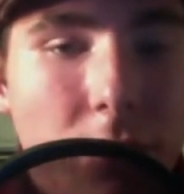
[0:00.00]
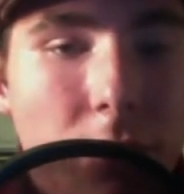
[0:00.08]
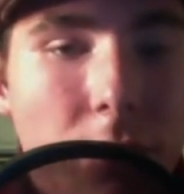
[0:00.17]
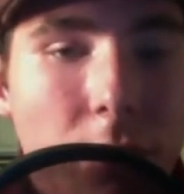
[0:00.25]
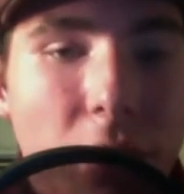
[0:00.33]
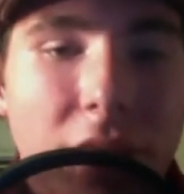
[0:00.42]

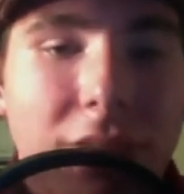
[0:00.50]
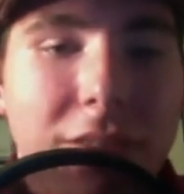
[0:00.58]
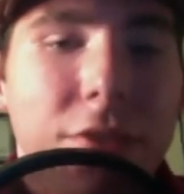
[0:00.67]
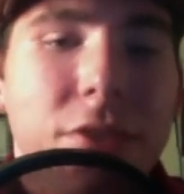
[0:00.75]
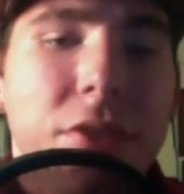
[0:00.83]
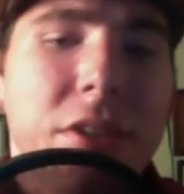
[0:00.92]
But there's
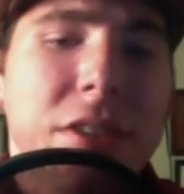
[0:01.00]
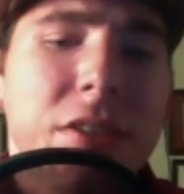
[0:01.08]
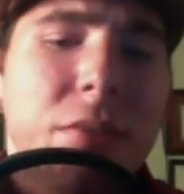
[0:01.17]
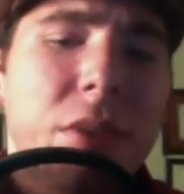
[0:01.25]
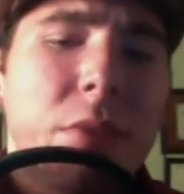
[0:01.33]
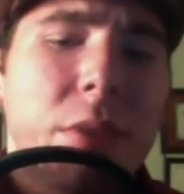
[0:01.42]
only so many
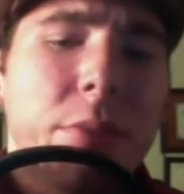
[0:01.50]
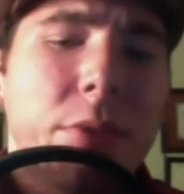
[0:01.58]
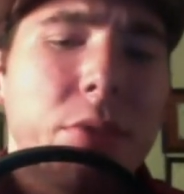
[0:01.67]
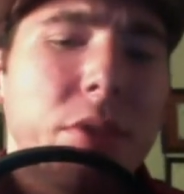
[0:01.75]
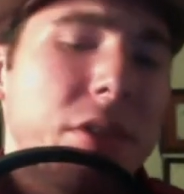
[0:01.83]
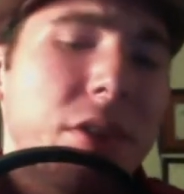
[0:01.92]
people you
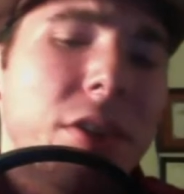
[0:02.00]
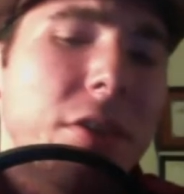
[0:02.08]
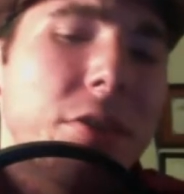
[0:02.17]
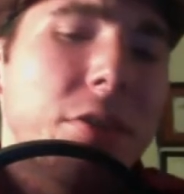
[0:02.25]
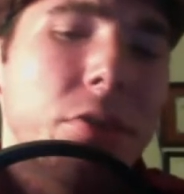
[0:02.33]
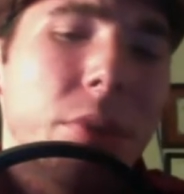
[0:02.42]
can talk
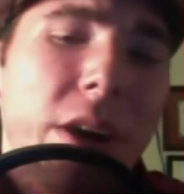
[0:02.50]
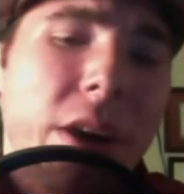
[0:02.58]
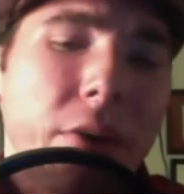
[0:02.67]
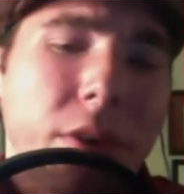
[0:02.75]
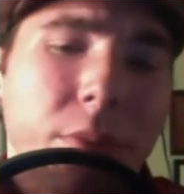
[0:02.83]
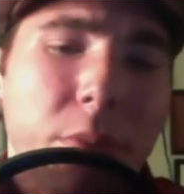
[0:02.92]
to about
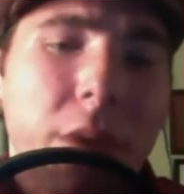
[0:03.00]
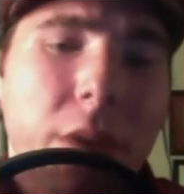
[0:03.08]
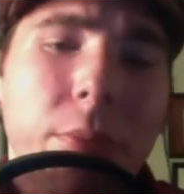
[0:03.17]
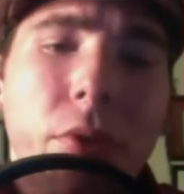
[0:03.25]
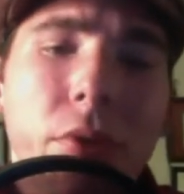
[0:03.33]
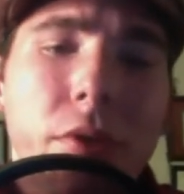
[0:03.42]

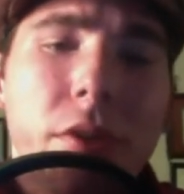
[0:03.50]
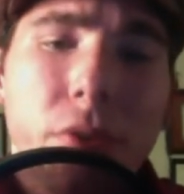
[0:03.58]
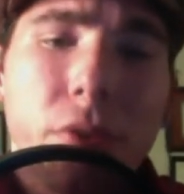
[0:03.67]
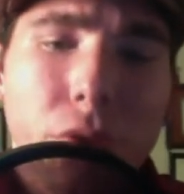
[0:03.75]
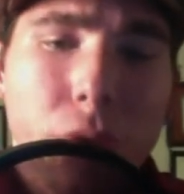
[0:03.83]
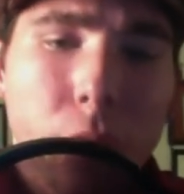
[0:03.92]
bipolar
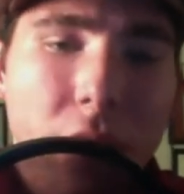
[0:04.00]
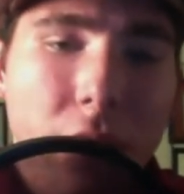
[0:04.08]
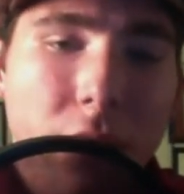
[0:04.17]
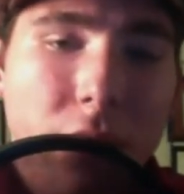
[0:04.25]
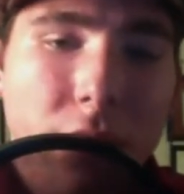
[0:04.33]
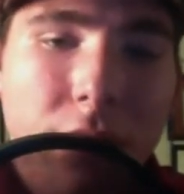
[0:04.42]
disorder without
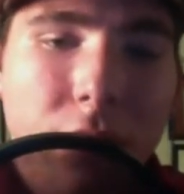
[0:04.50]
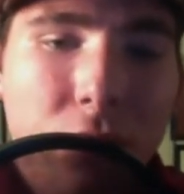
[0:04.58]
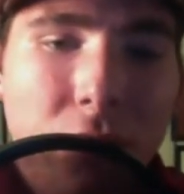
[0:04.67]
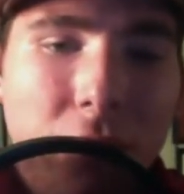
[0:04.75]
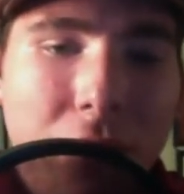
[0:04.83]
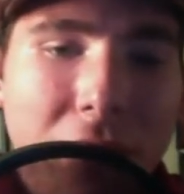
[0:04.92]

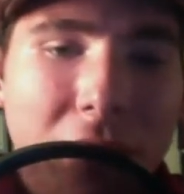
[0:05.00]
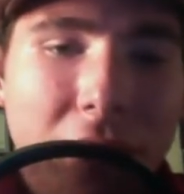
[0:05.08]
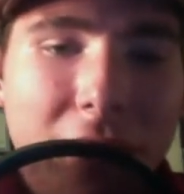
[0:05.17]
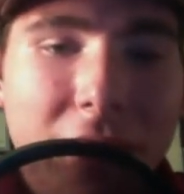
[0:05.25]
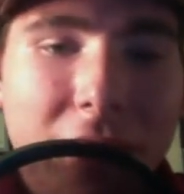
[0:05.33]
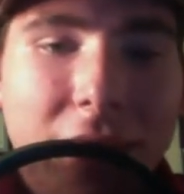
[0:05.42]
triggering
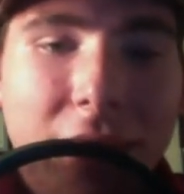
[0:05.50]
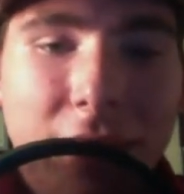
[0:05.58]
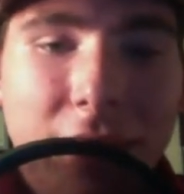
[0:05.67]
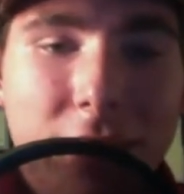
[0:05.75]
things